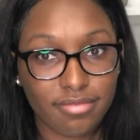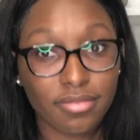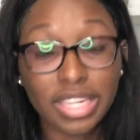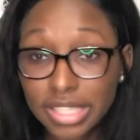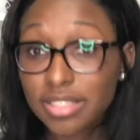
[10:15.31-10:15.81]

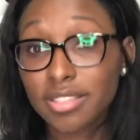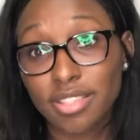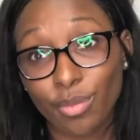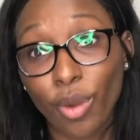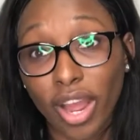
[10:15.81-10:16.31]
That doesn't
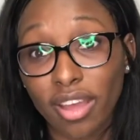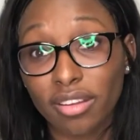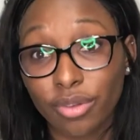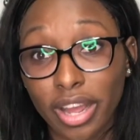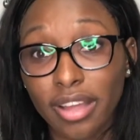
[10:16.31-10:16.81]
seem right,
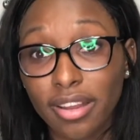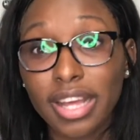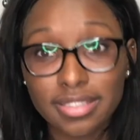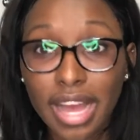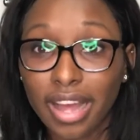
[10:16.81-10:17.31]
right?
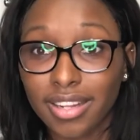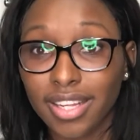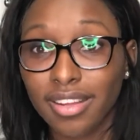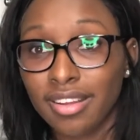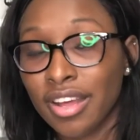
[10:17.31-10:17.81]
Exactly.